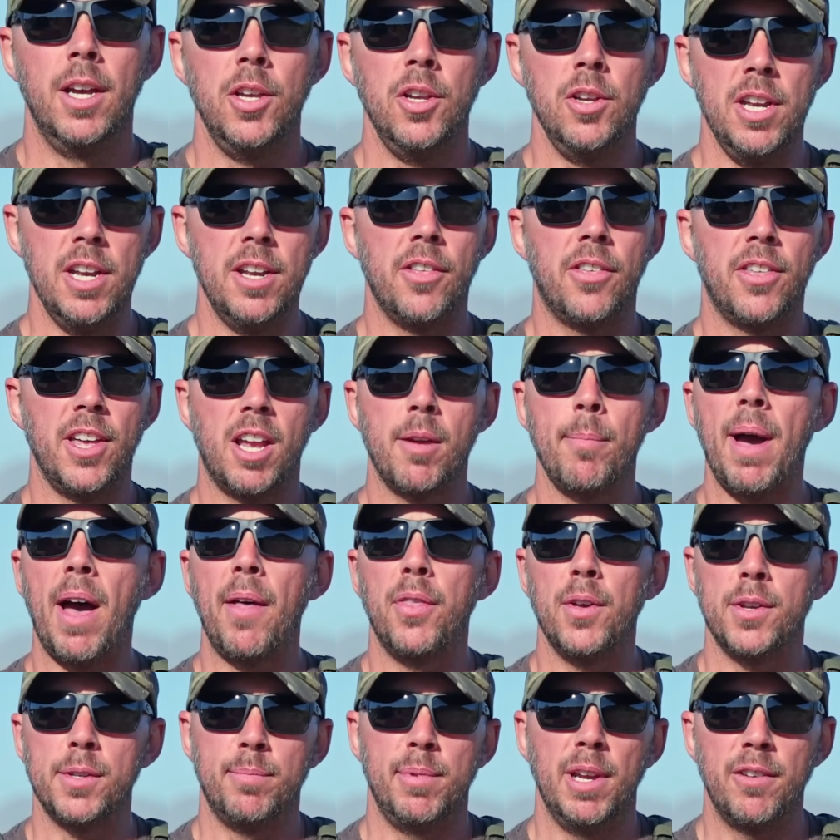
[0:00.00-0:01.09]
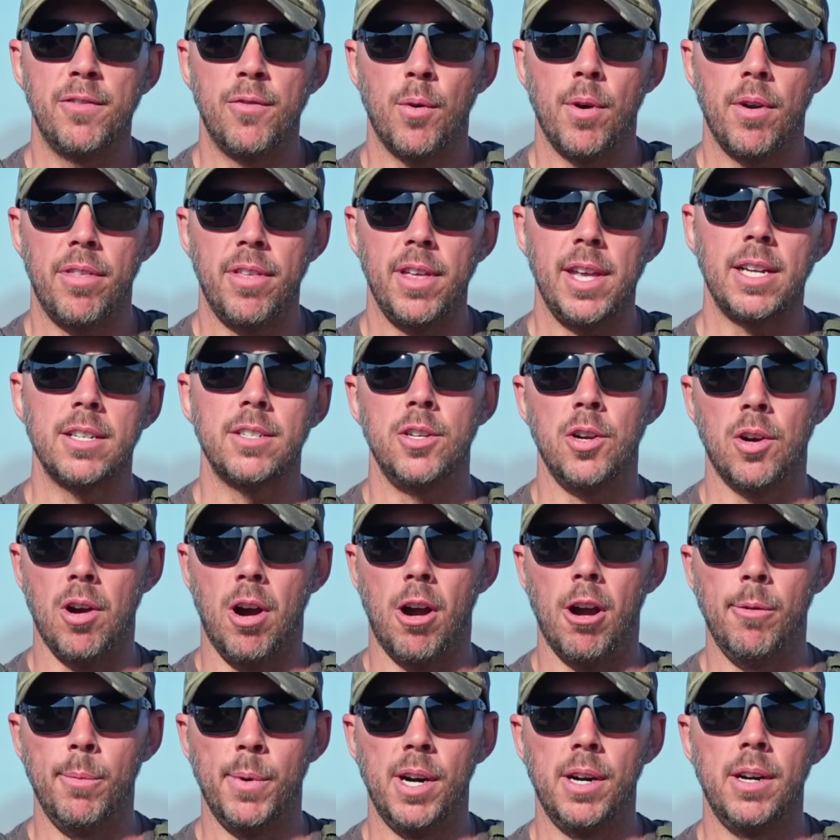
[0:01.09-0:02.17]
You need to think about those big 4 things: your
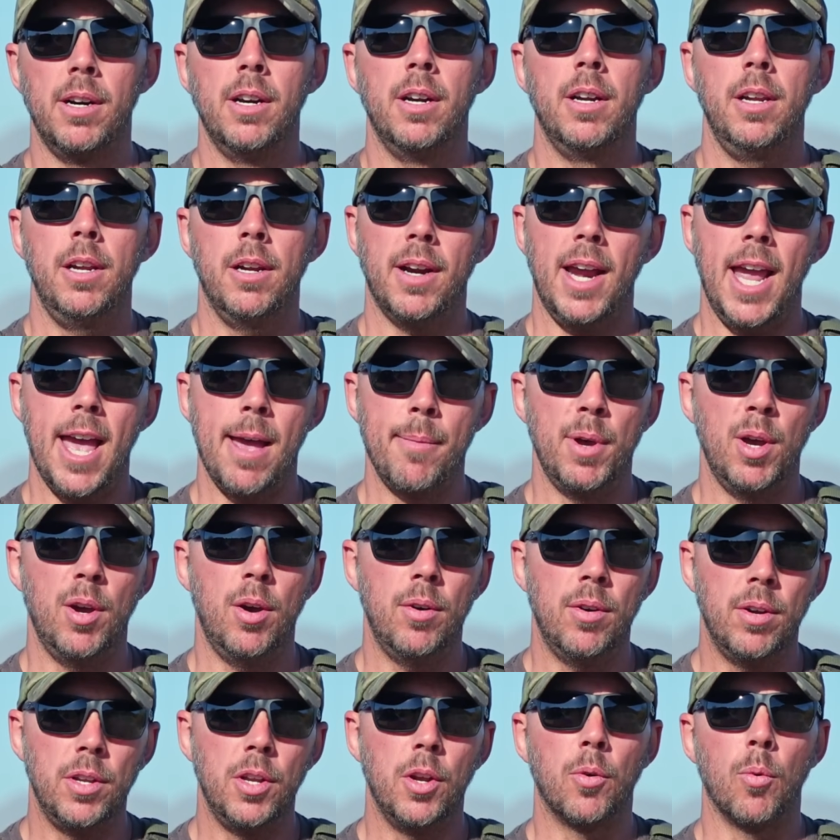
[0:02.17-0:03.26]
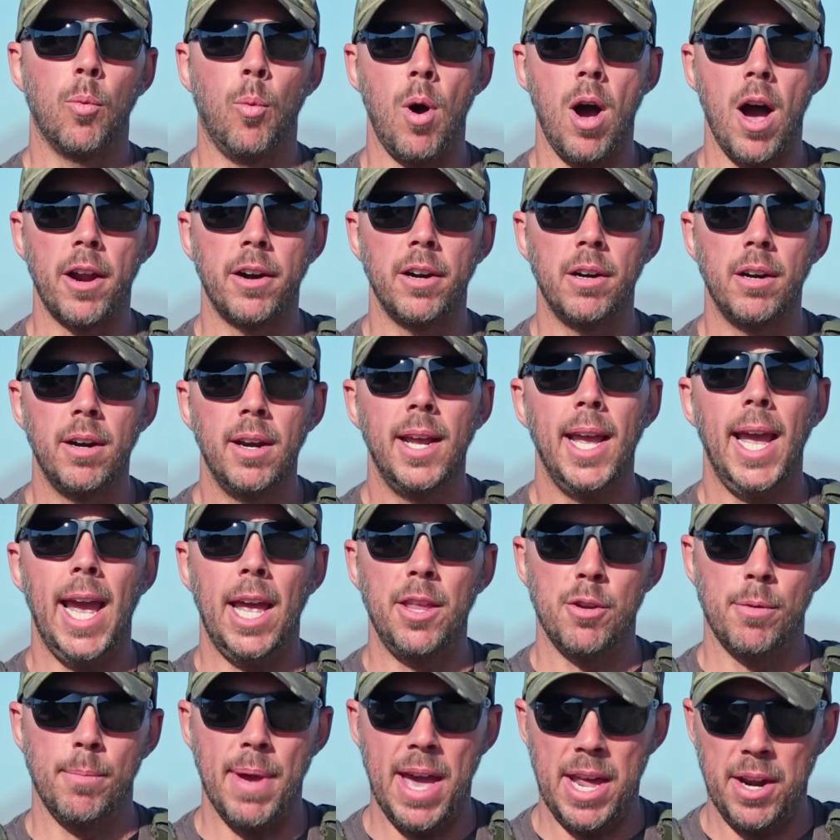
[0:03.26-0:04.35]
armor, your ammo, your water,
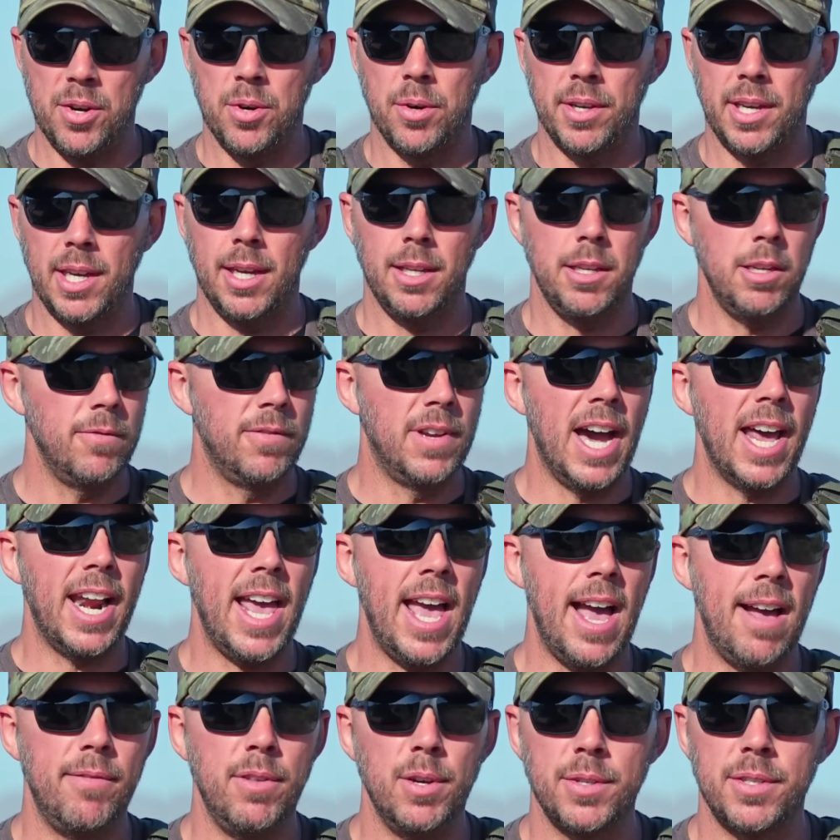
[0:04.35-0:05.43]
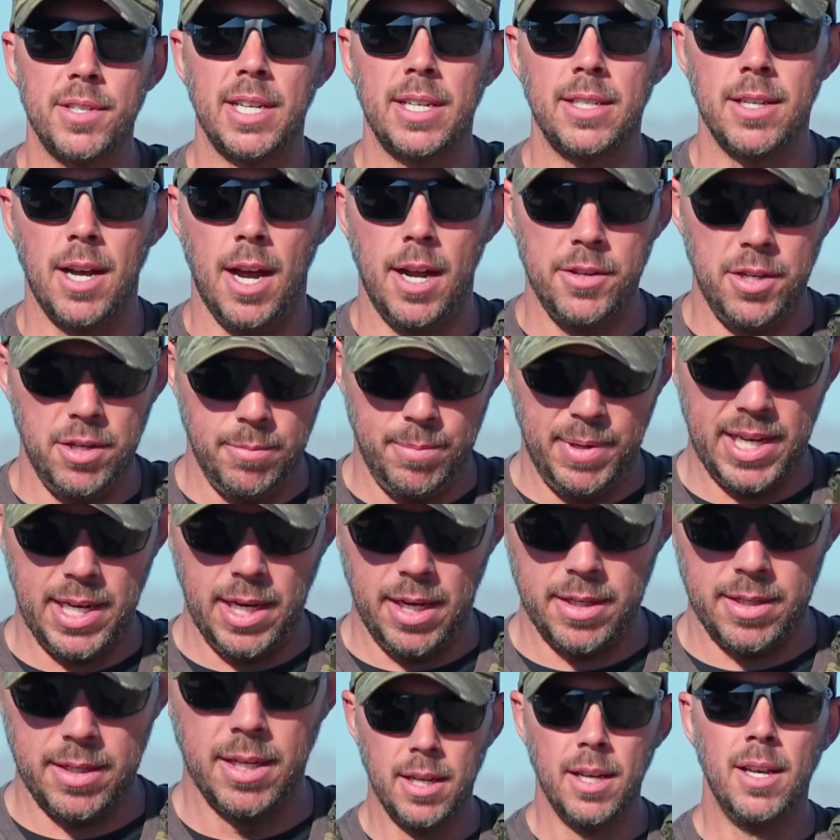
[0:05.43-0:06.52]
and your medical kit. You've got to have those things on you,
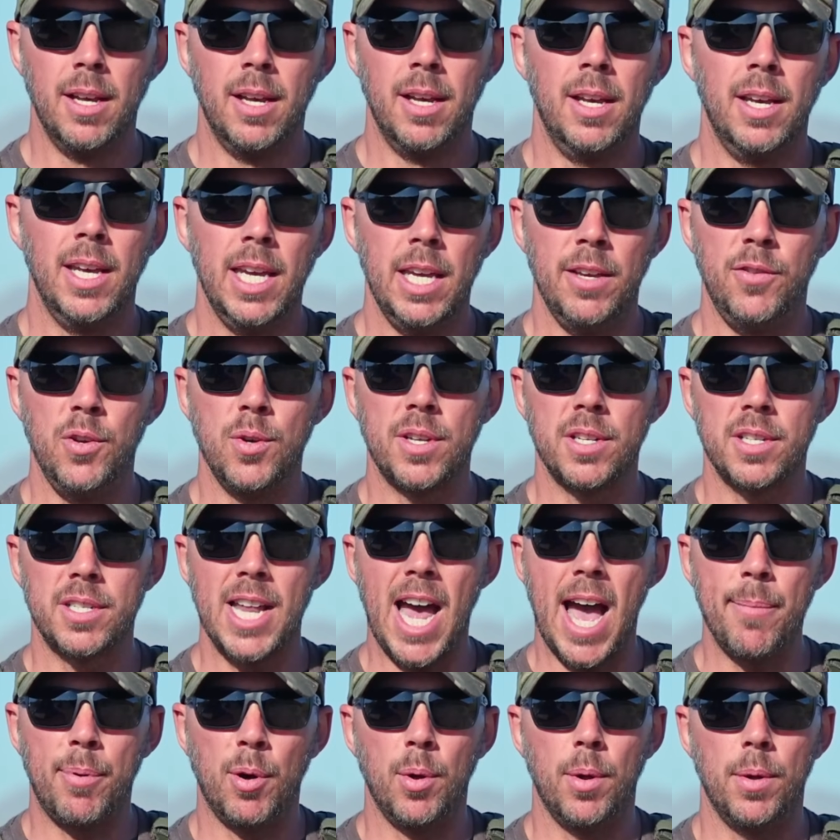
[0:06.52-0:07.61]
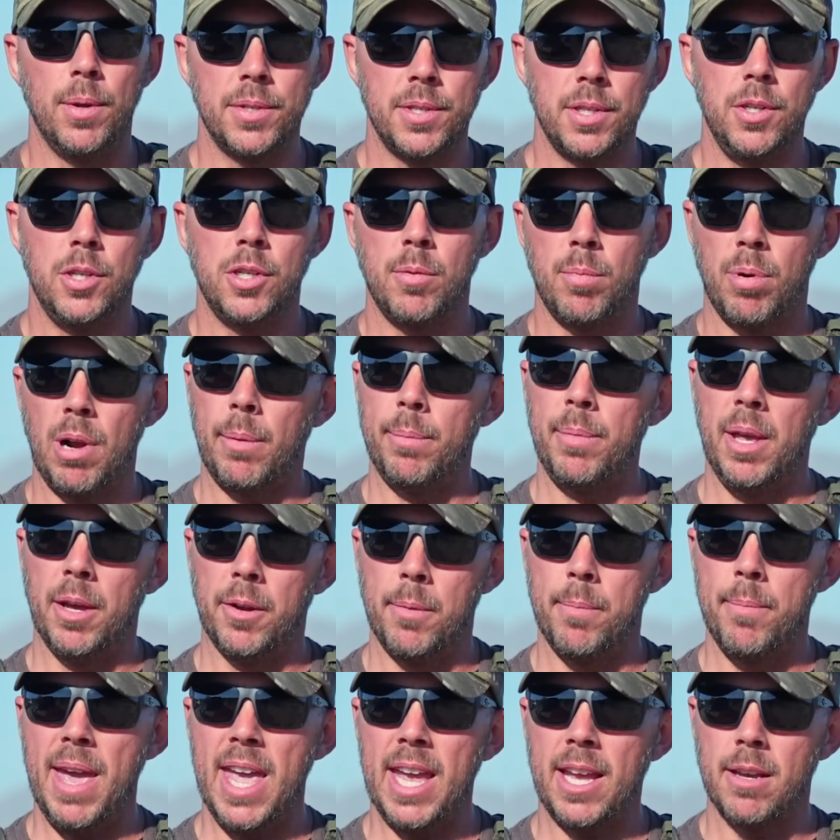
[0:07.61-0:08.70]
because if you can stop holes, you should probably be able
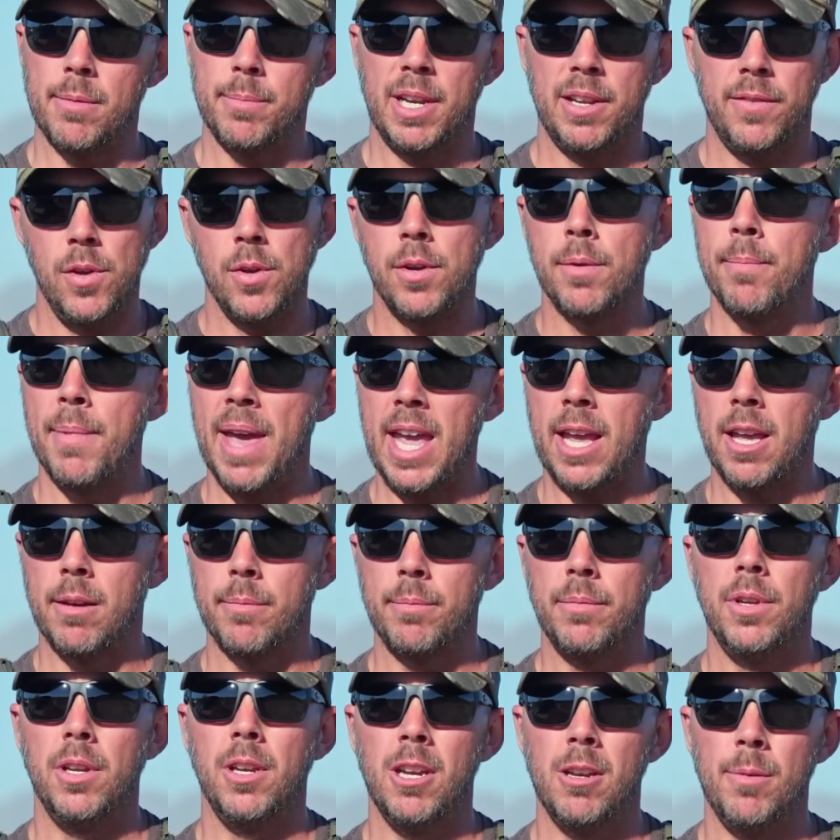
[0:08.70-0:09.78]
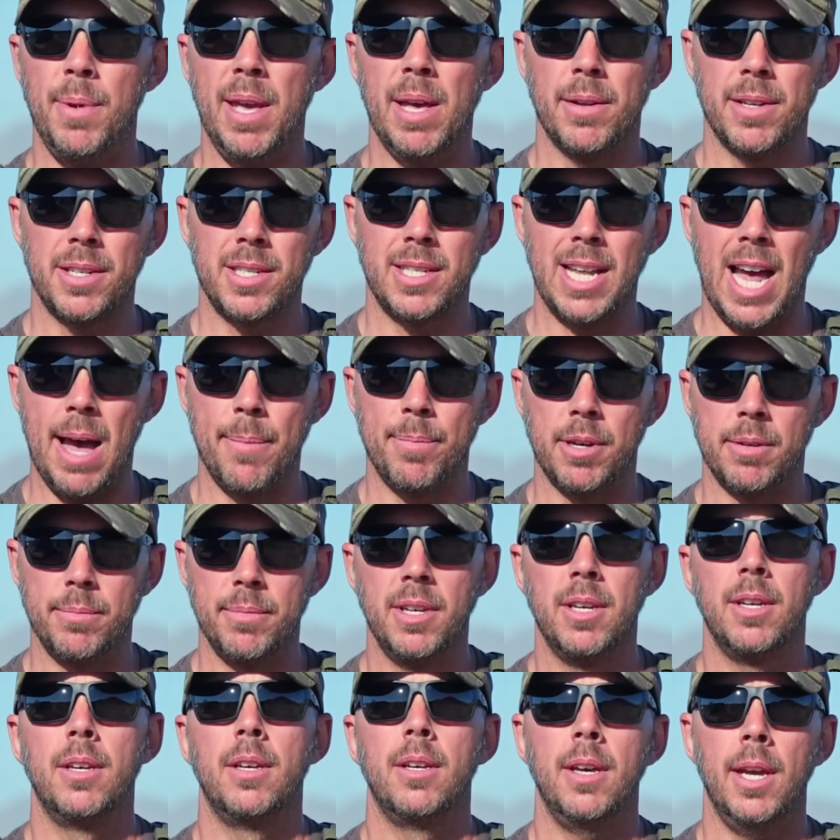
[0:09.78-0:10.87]
to make them. And if you can make them, you need to be able to stop them.
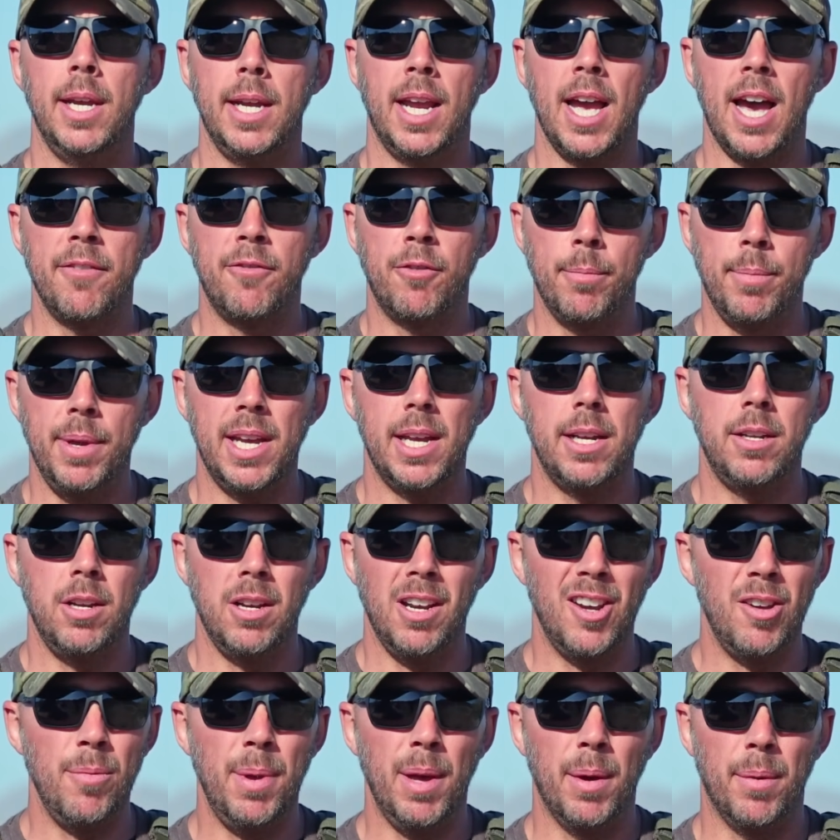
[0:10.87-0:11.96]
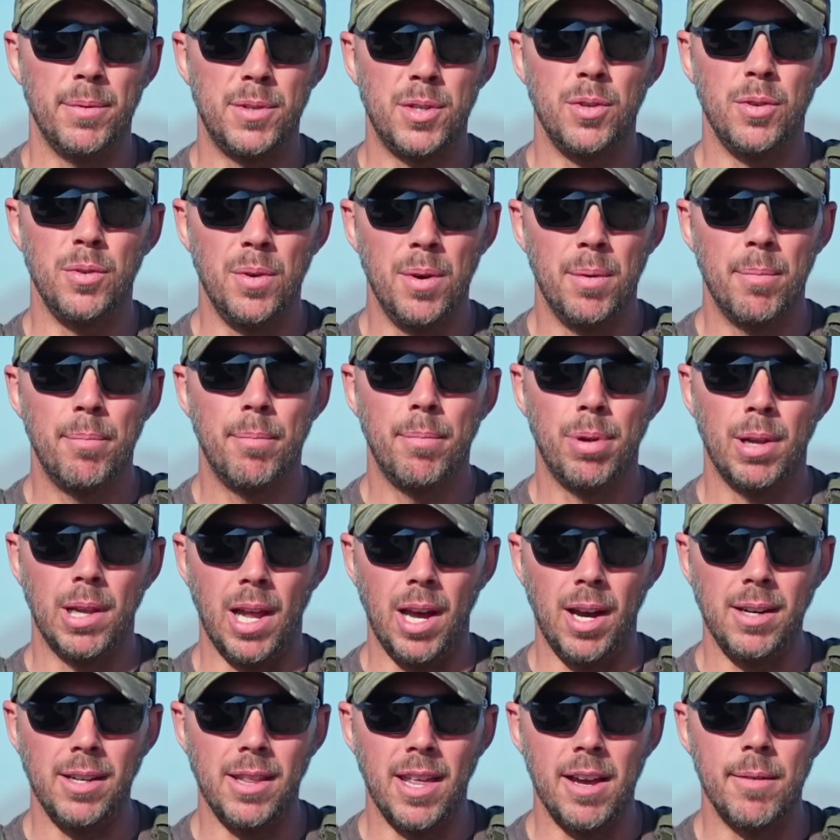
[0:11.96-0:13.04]
And God forbid, you need to be able to
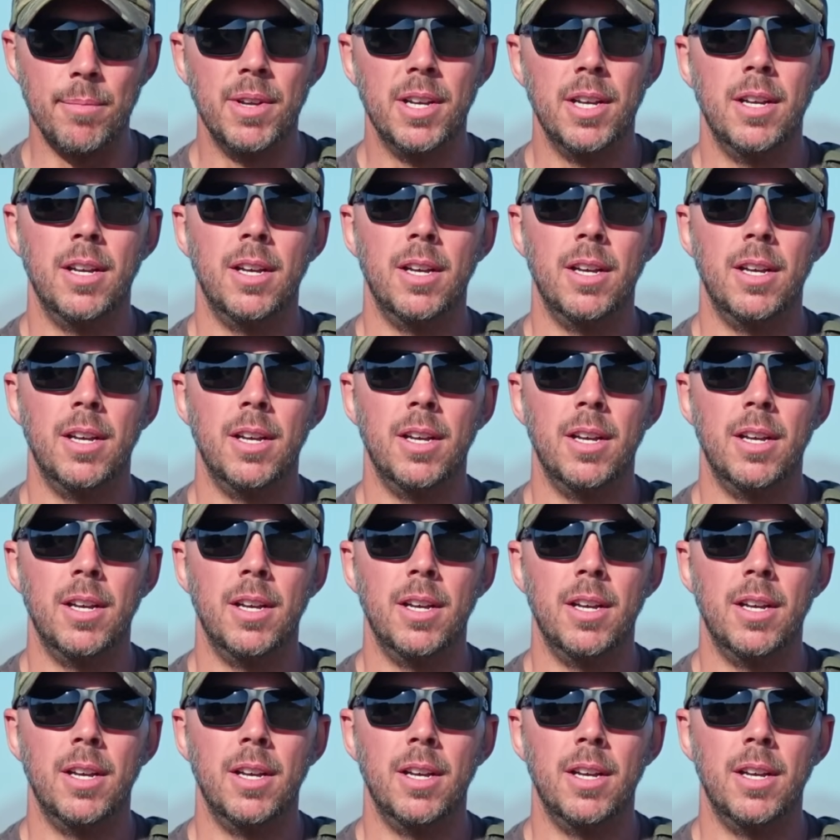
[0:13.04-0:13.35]
plug them.